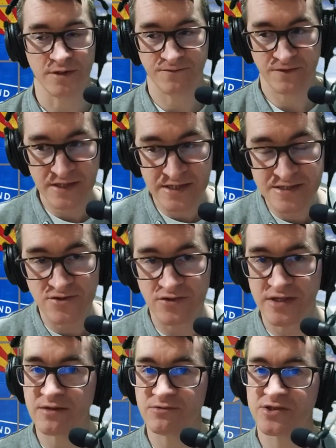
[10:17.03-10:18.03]
I think he's on
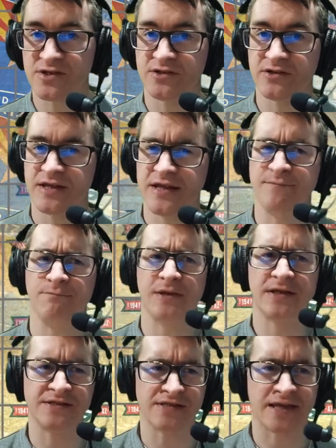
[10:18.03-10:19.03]
the outside looking in, but
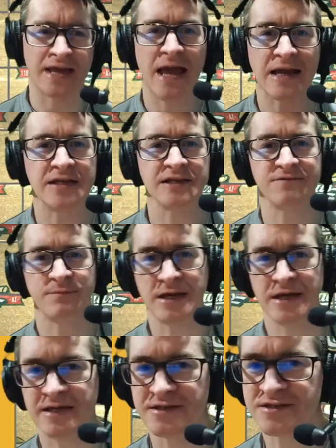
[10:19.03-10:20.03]
there's a gaggle of
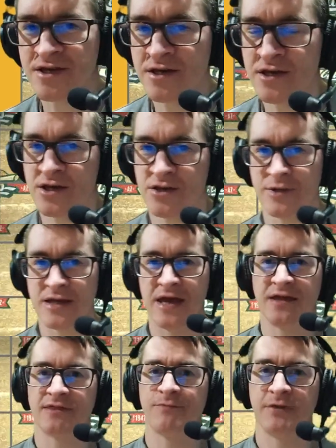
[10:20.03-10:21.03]
players who are
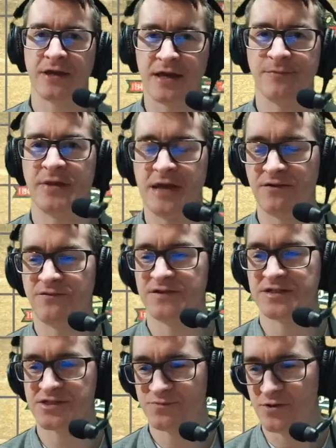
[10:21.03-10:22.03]
there to pick up an
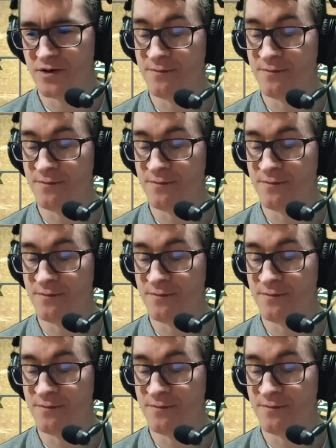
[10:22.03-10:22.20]
outfield spot.